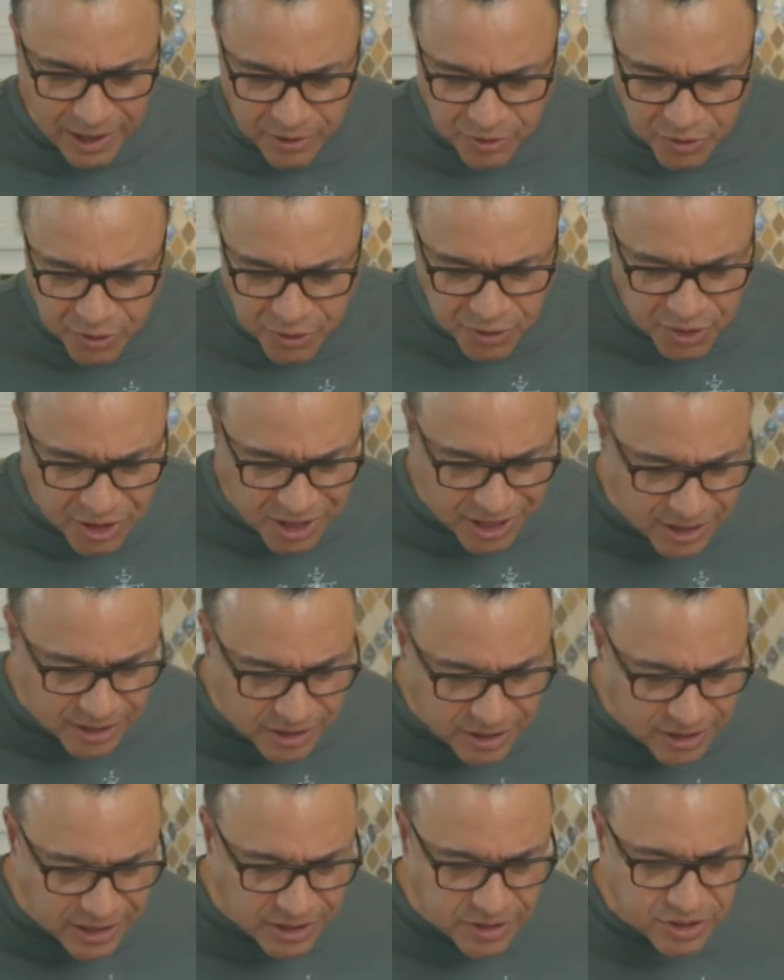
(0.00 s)
think
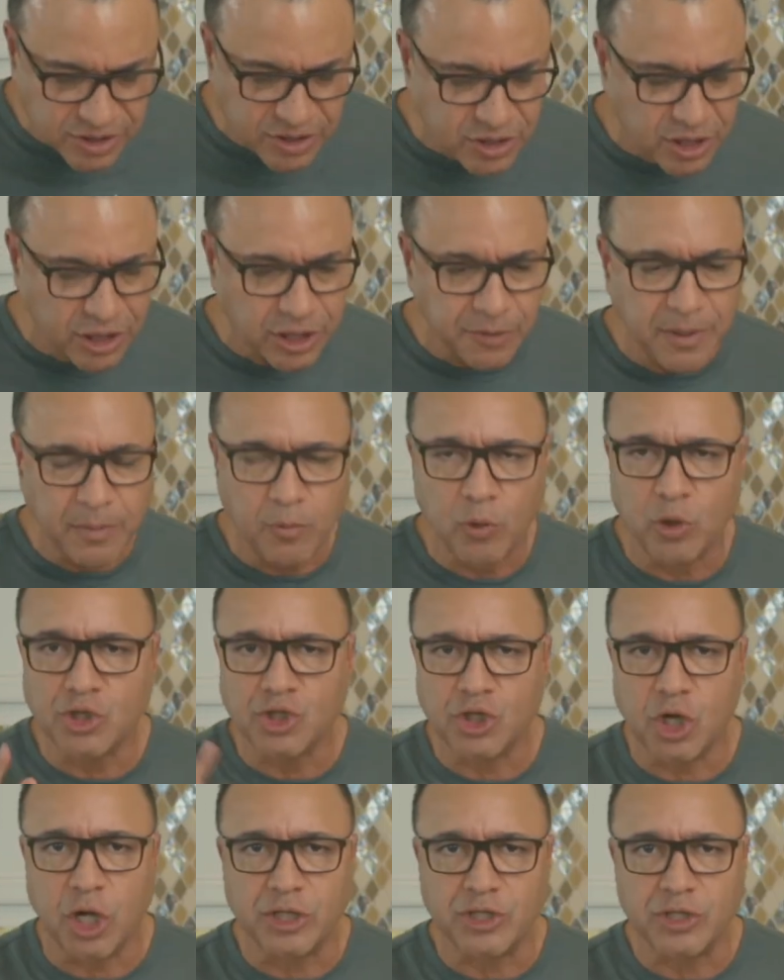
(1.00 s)
needs is a little more
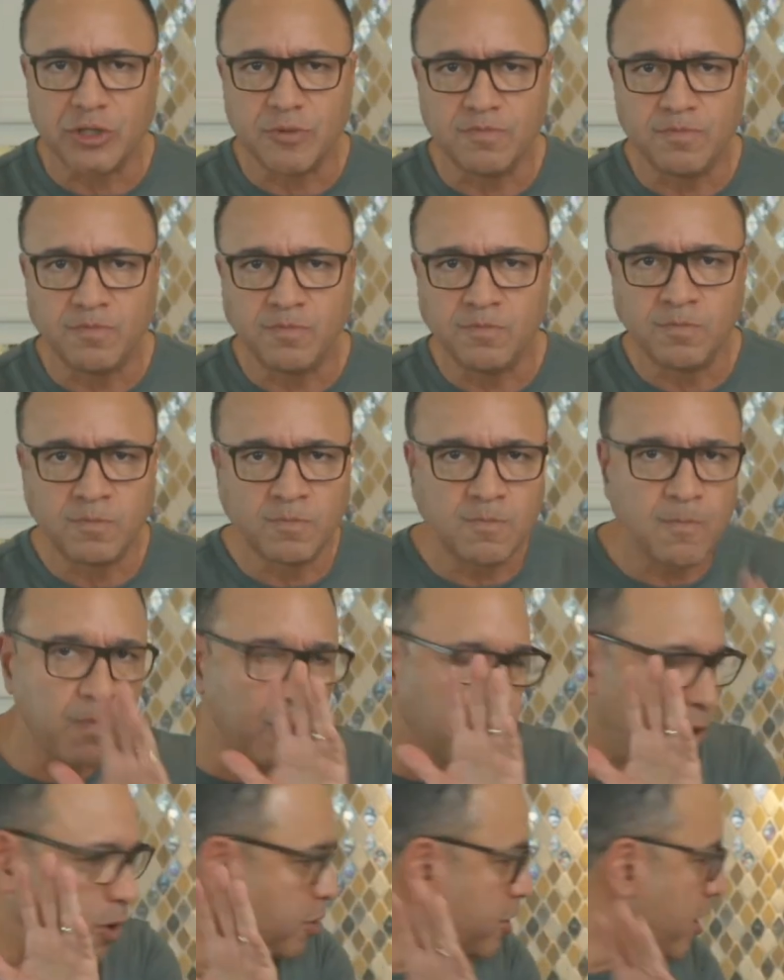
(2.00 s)
sauce.
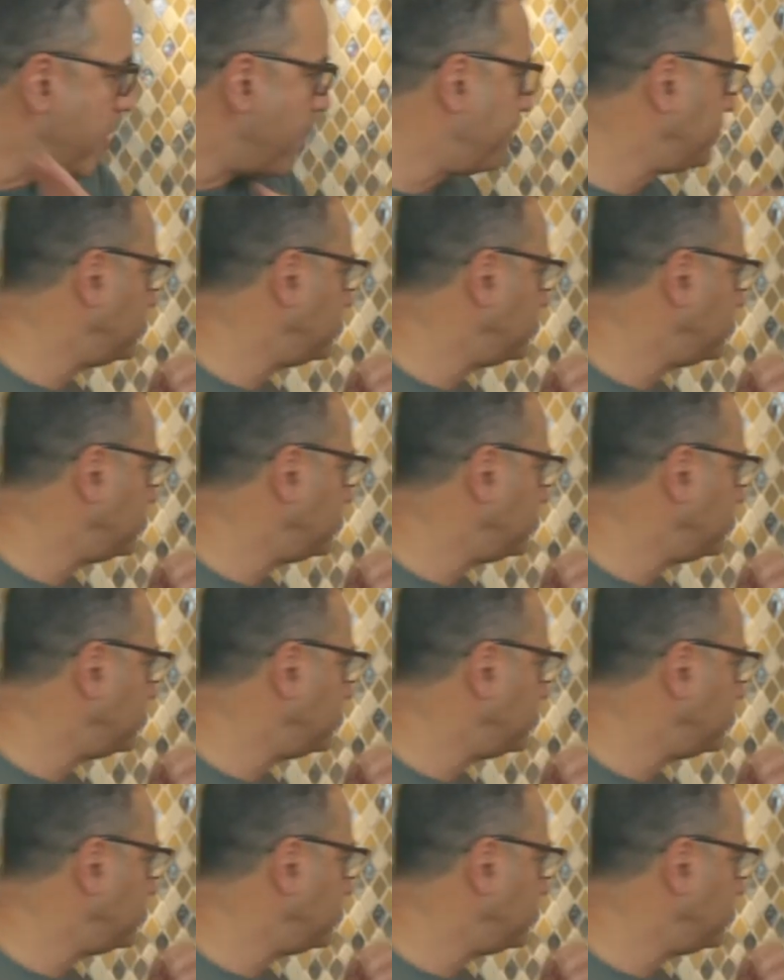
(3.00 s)
Hold on.